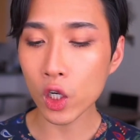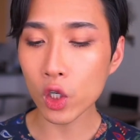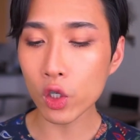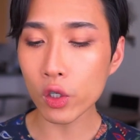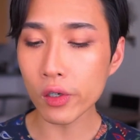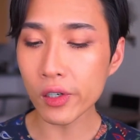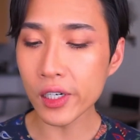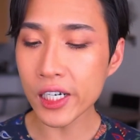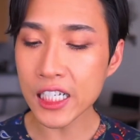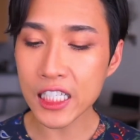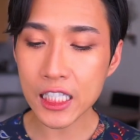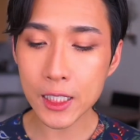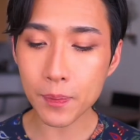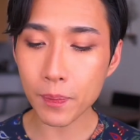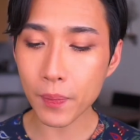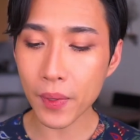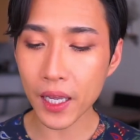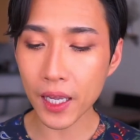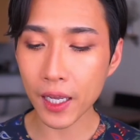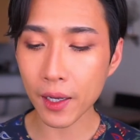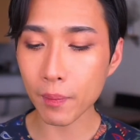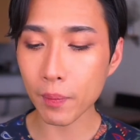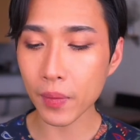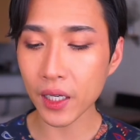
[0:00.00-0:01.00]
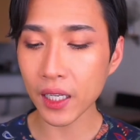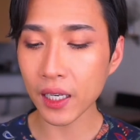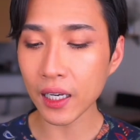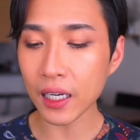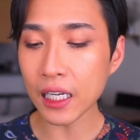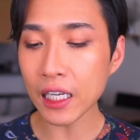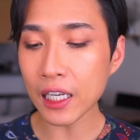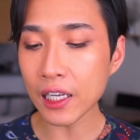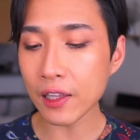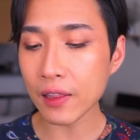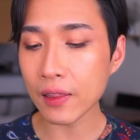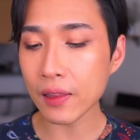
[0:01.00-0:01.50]
crisping
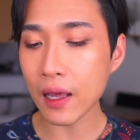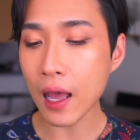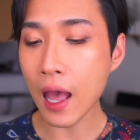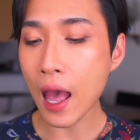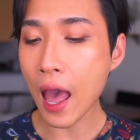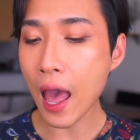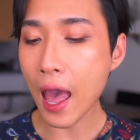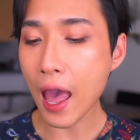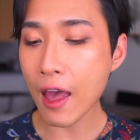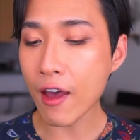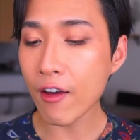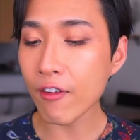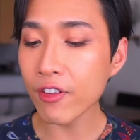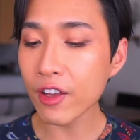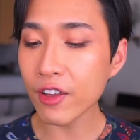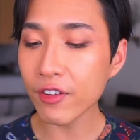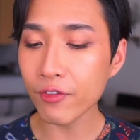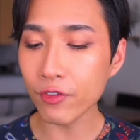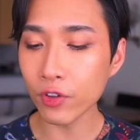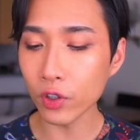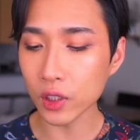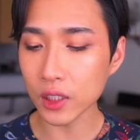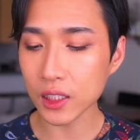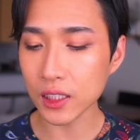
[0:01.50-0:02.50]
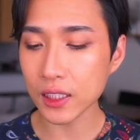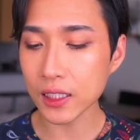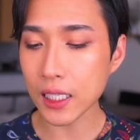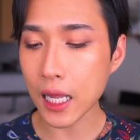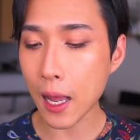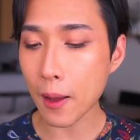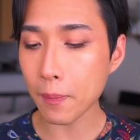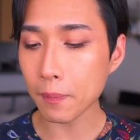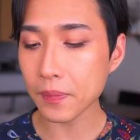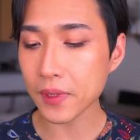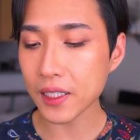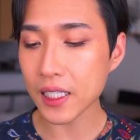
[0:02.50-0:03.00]
beneath heavy
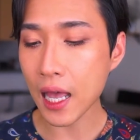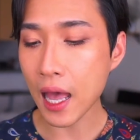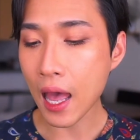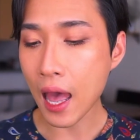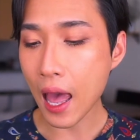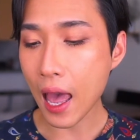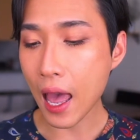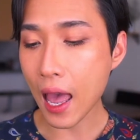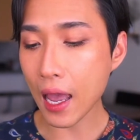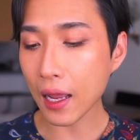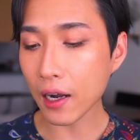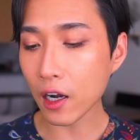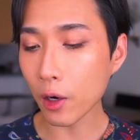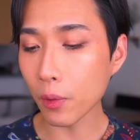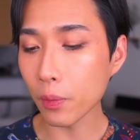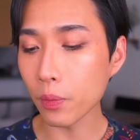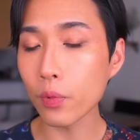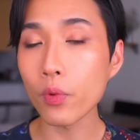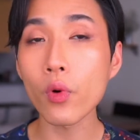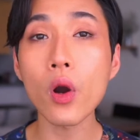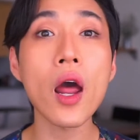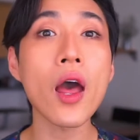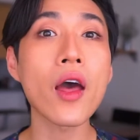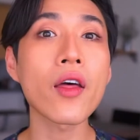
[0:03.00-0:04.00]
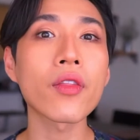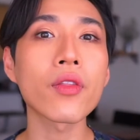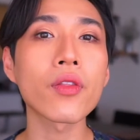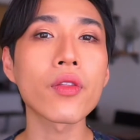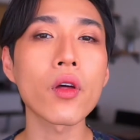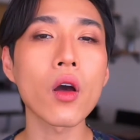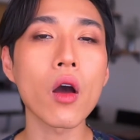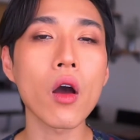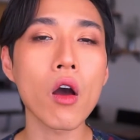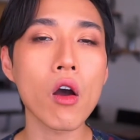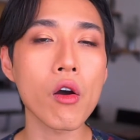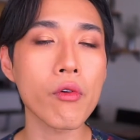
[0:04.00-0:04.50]
footsteps, and a breath
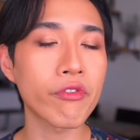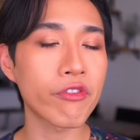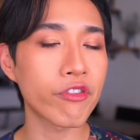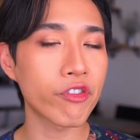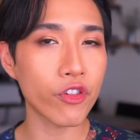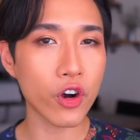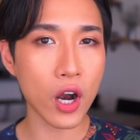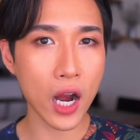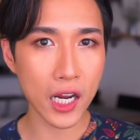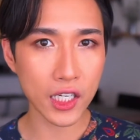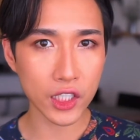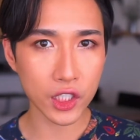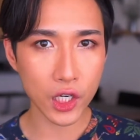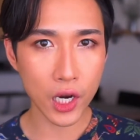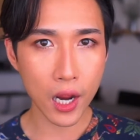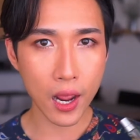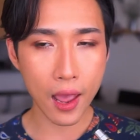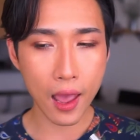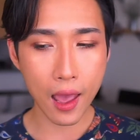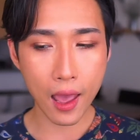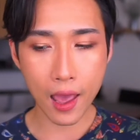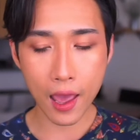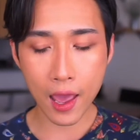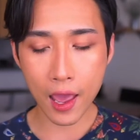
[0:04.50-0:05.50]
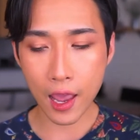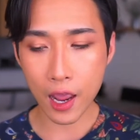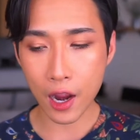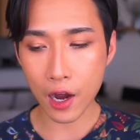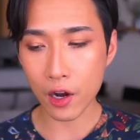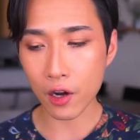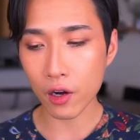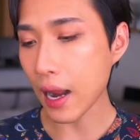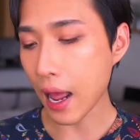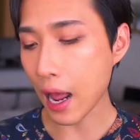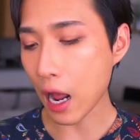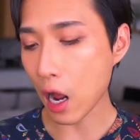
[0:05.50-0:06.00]
of fresh
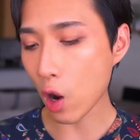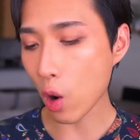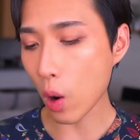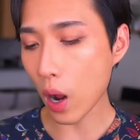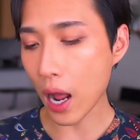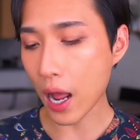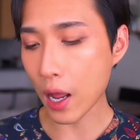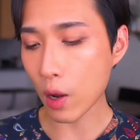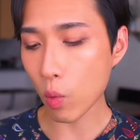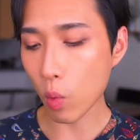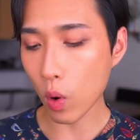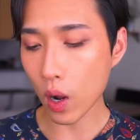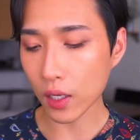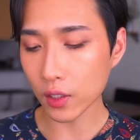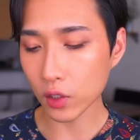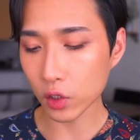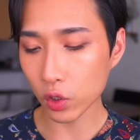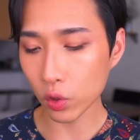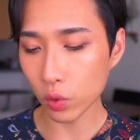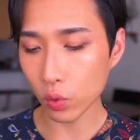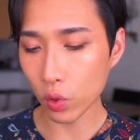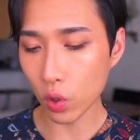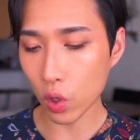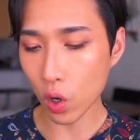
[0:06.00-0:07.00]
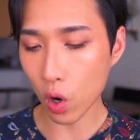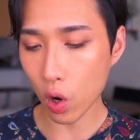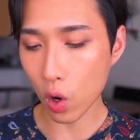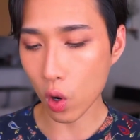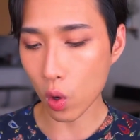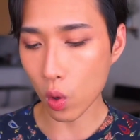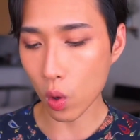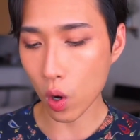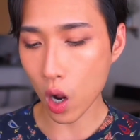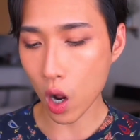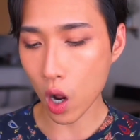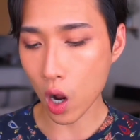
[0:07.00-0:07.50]
air. Now I want to
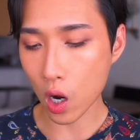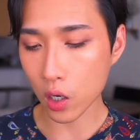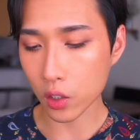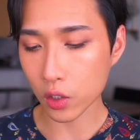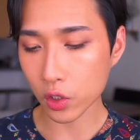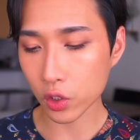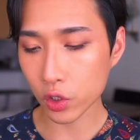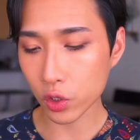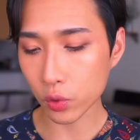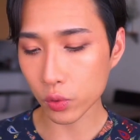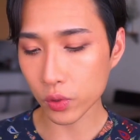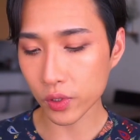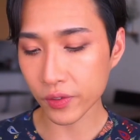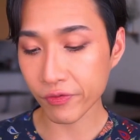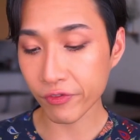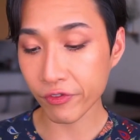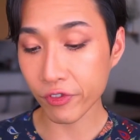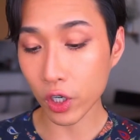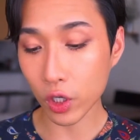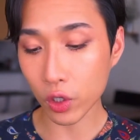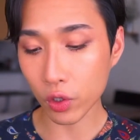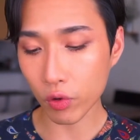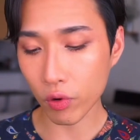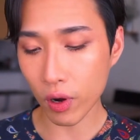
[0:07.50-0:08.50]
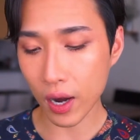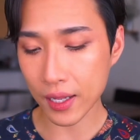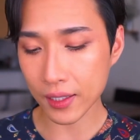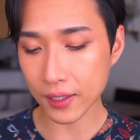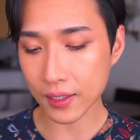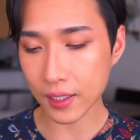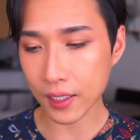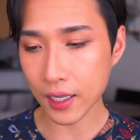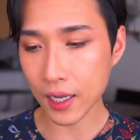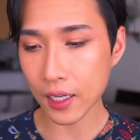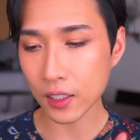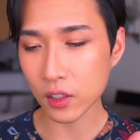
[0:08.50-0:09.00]
go on to
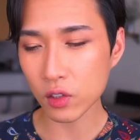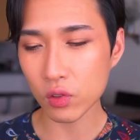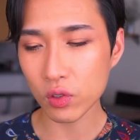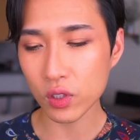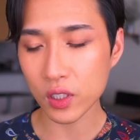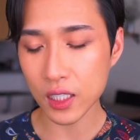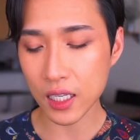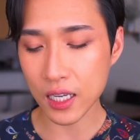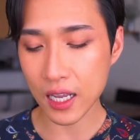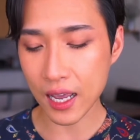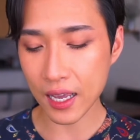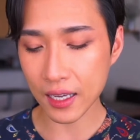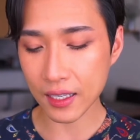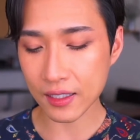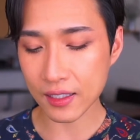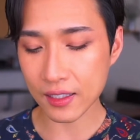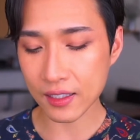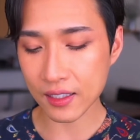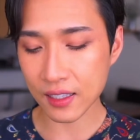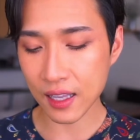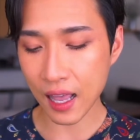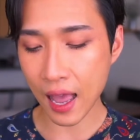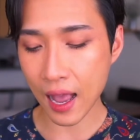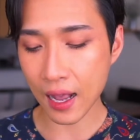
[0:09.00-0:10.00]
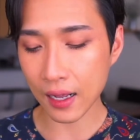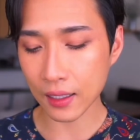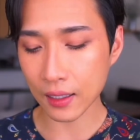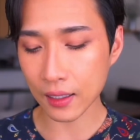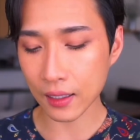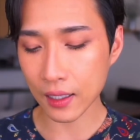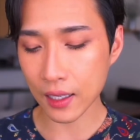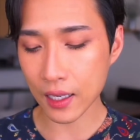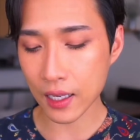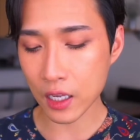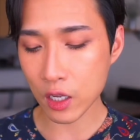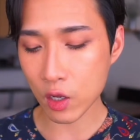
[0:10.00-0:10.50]
Fragrantica to see
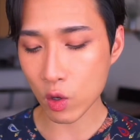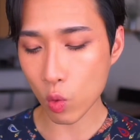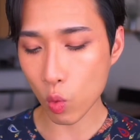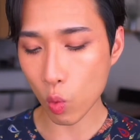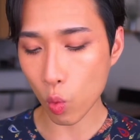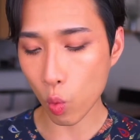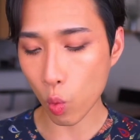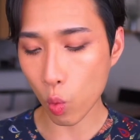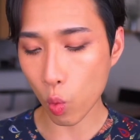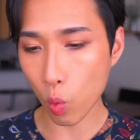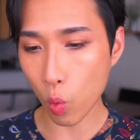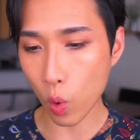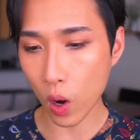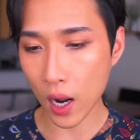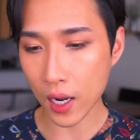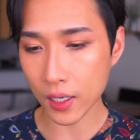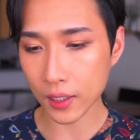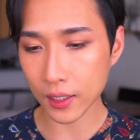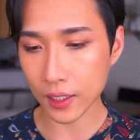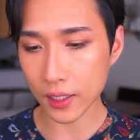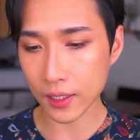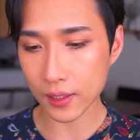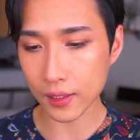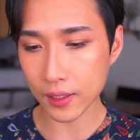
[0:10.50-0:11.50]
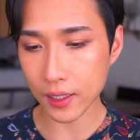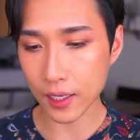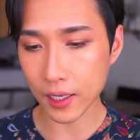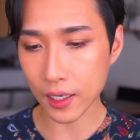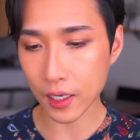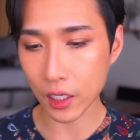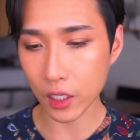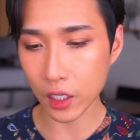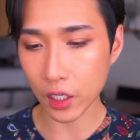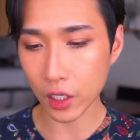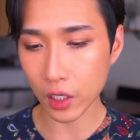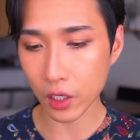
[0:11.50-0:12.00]
exactly what is in
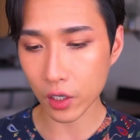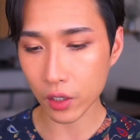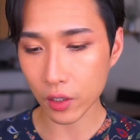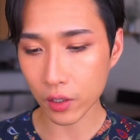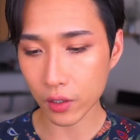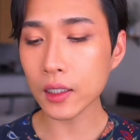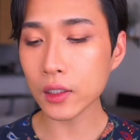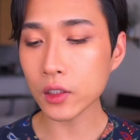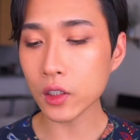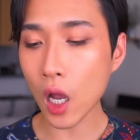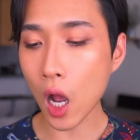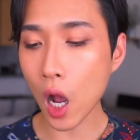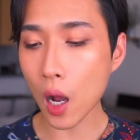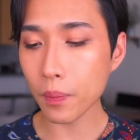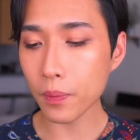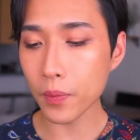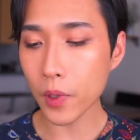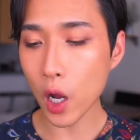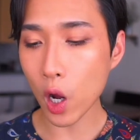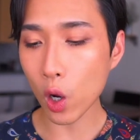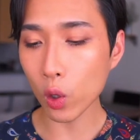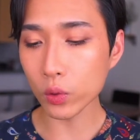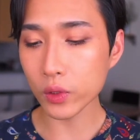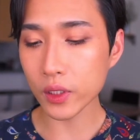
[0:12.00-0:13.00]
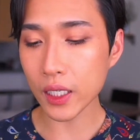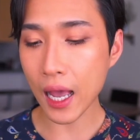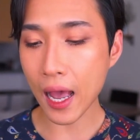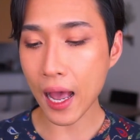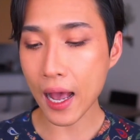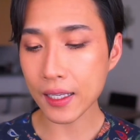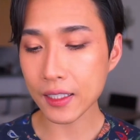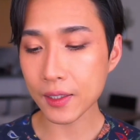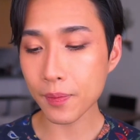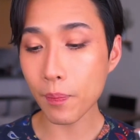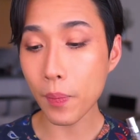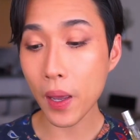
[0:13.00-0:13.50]
here. The top note
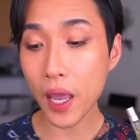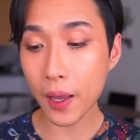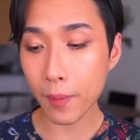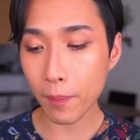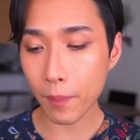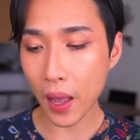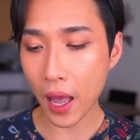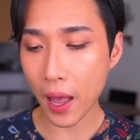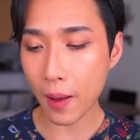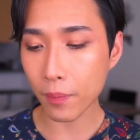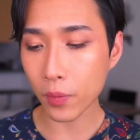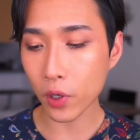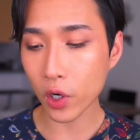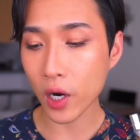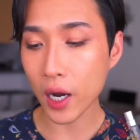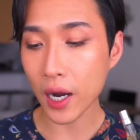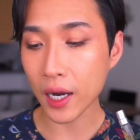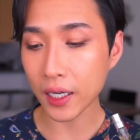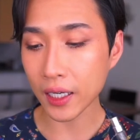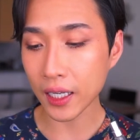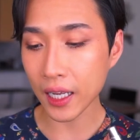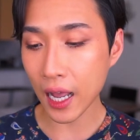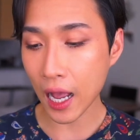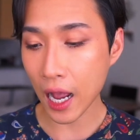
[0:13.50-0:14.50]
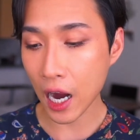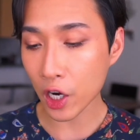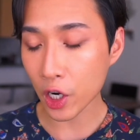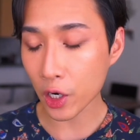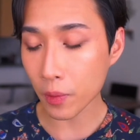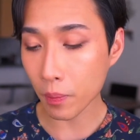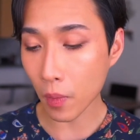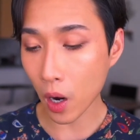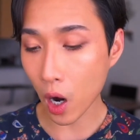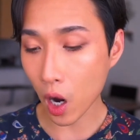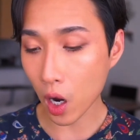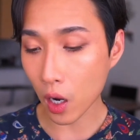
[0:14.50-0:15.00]
has pink pepper and
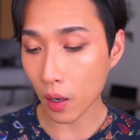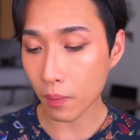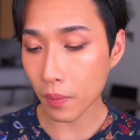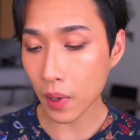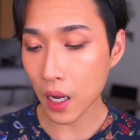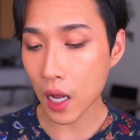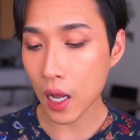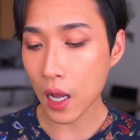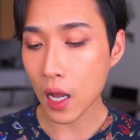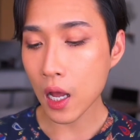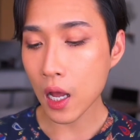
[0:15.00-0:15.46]
cardamom,